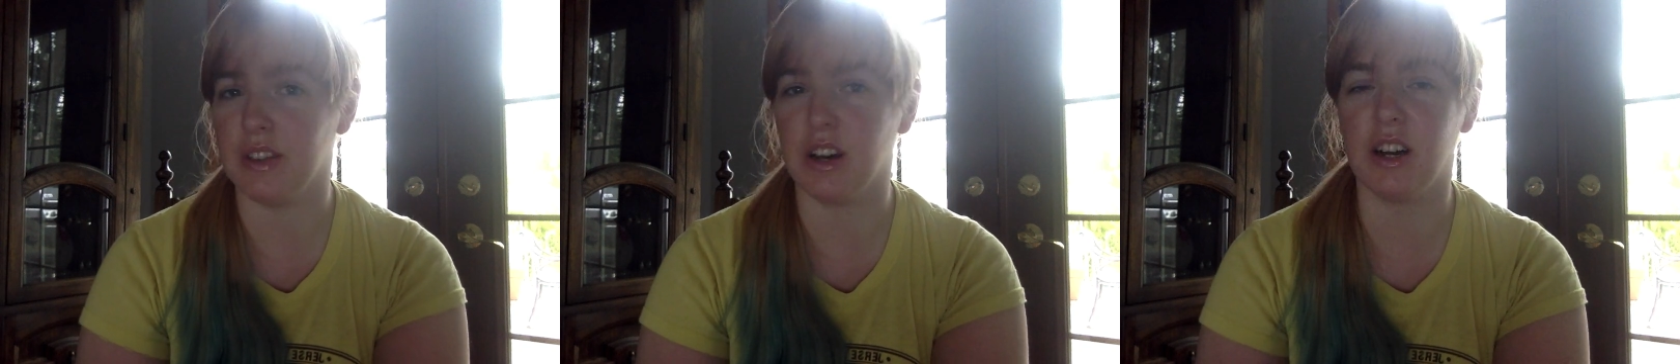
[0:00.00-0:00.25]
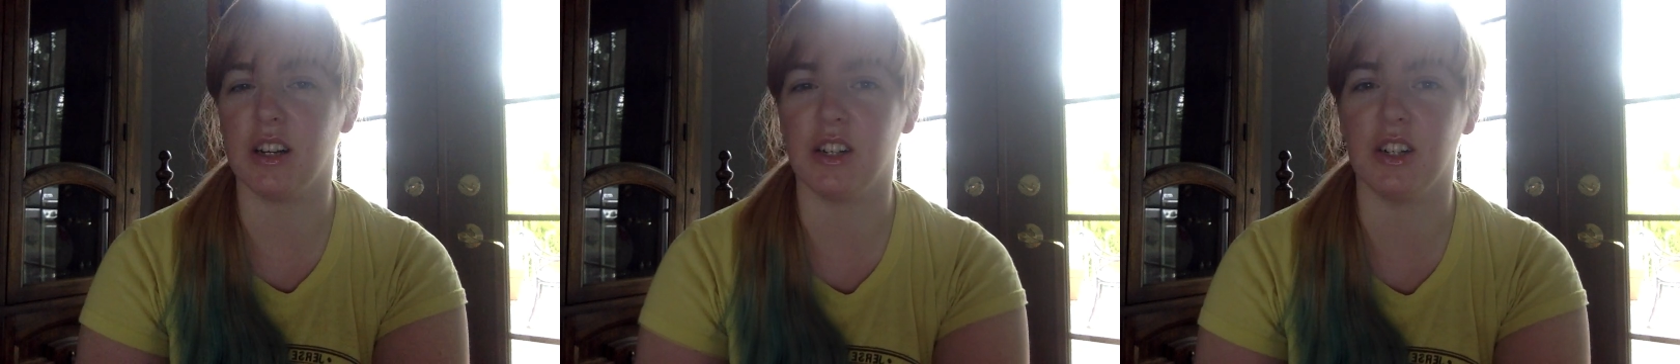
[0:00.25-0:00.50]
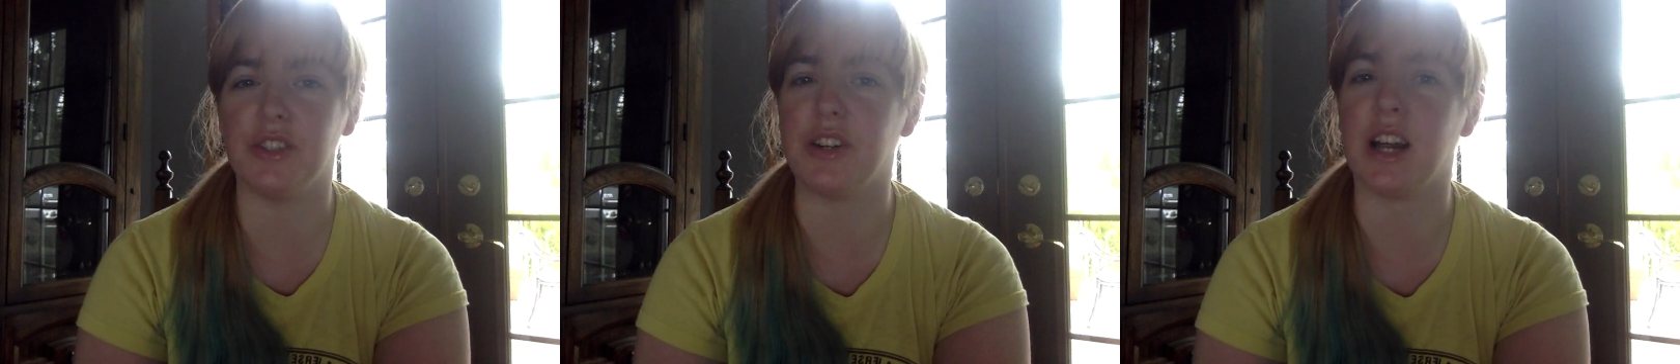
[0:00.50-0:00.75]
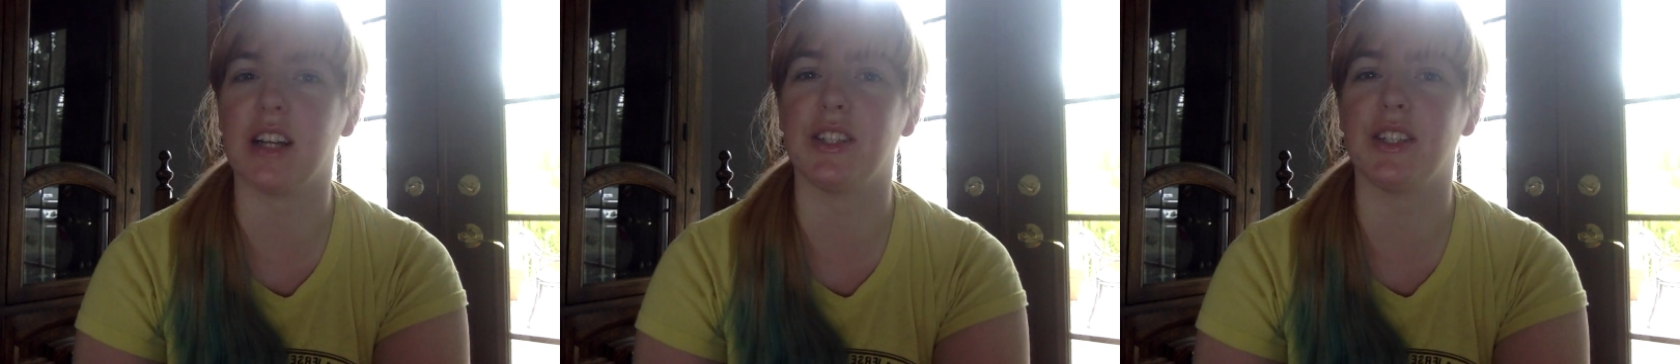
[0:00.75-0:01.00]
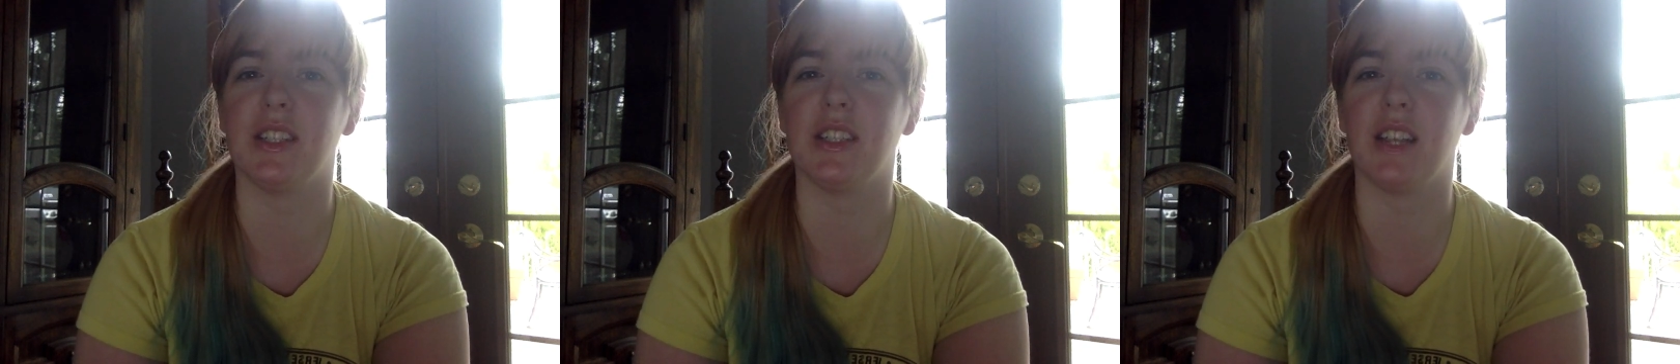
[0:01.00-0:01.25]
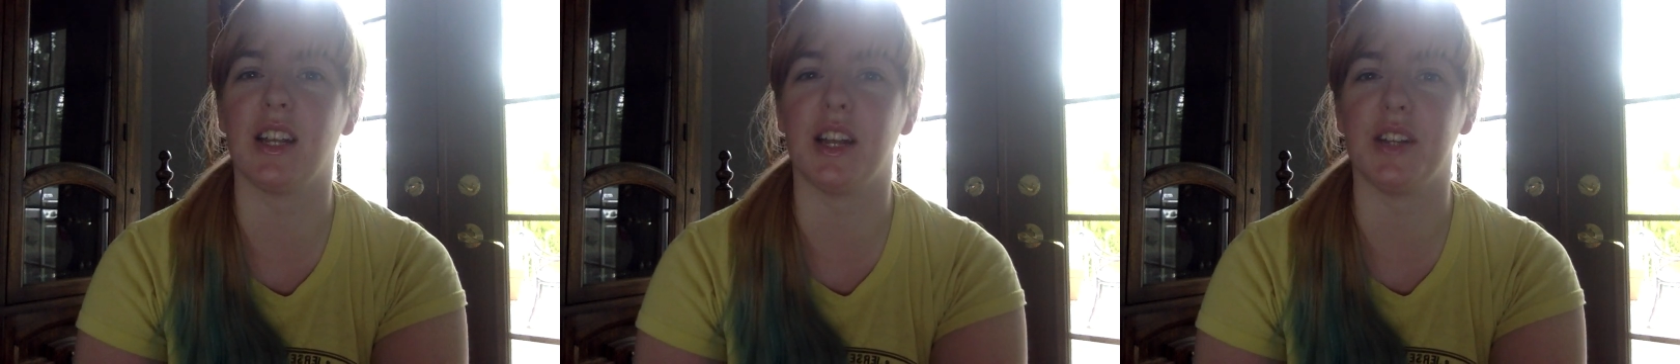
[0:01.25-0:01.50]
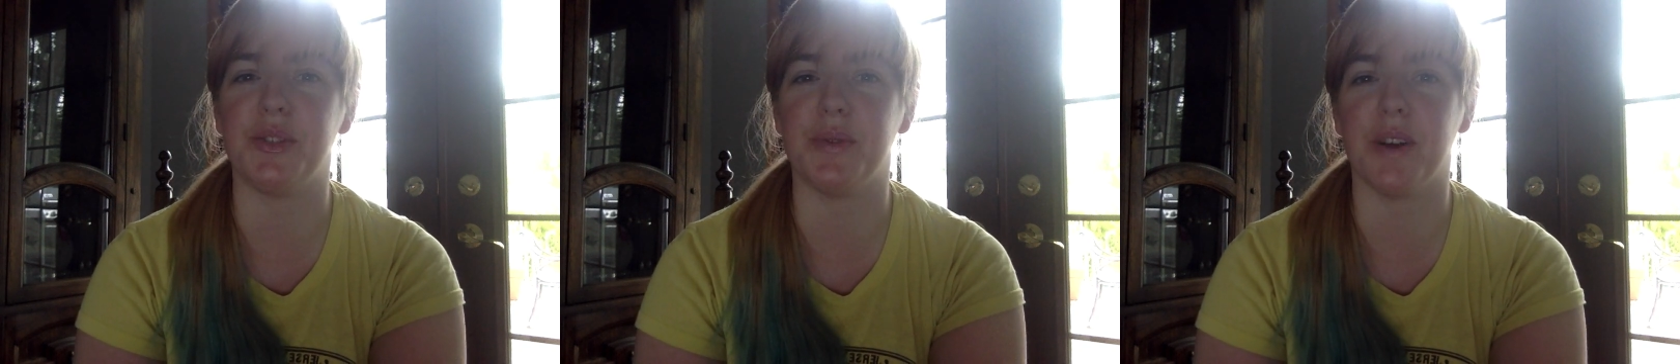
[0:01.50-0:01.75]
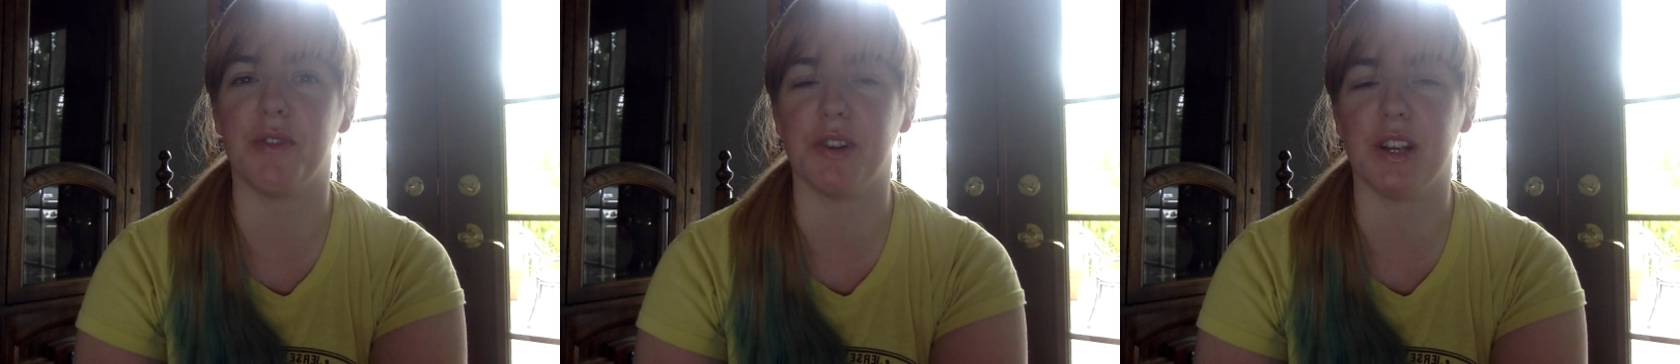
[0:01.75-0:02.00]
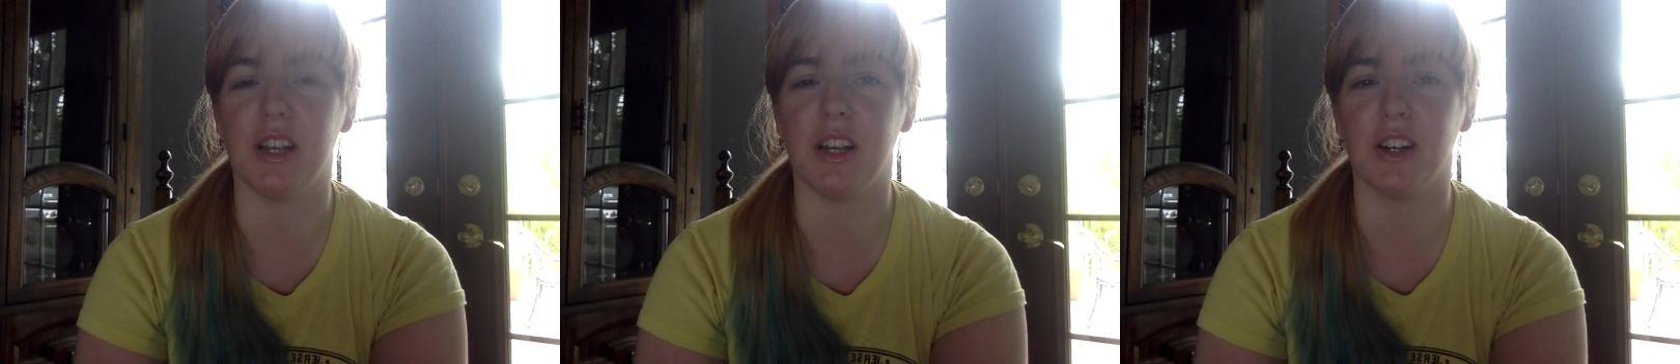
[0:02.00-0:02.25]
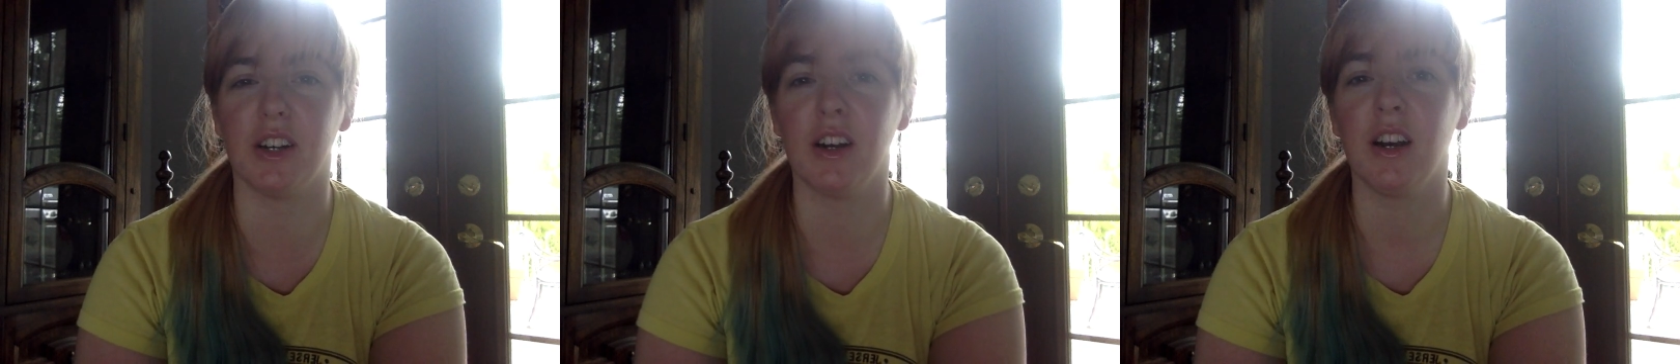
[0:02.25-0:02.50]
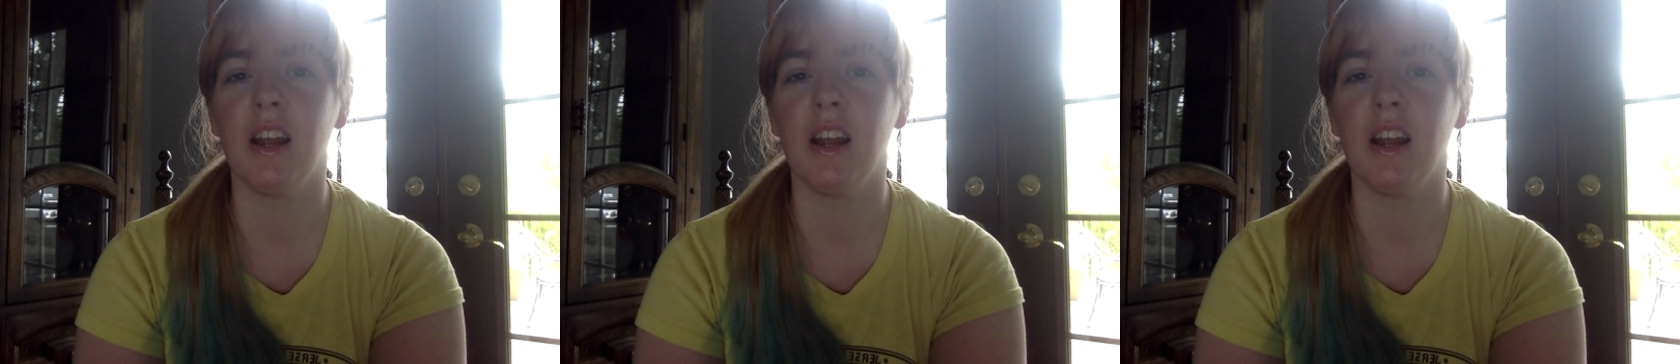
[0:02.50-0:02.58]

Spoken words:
the haunted attractions that I do every year.